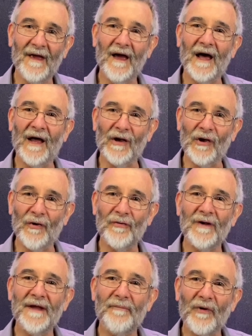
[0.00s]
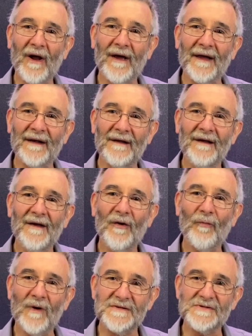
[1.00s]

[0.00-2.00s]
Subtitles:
a lonely bride wants